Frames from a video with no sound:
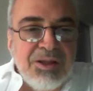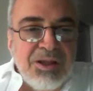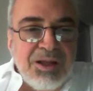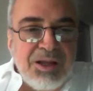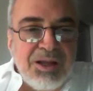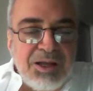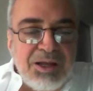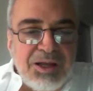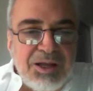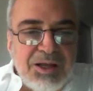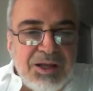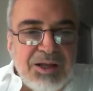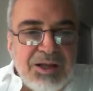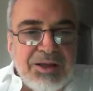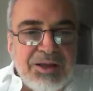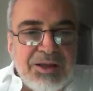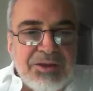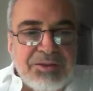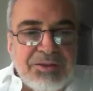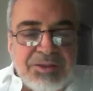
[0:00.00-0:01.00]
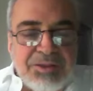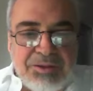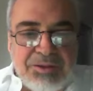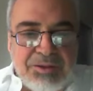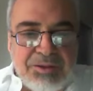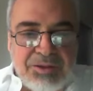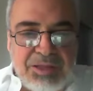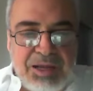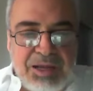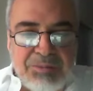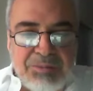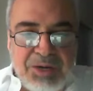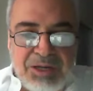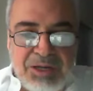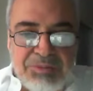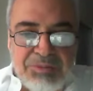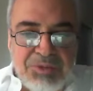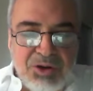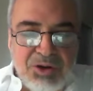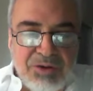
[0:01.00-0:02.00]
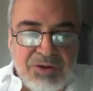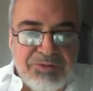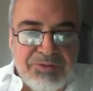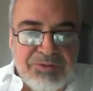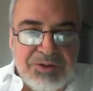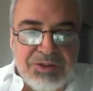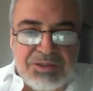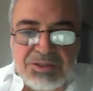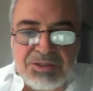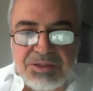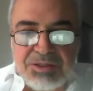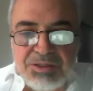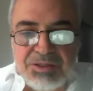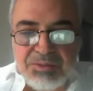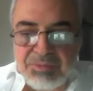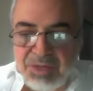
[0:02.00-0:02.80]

That might be obvious, and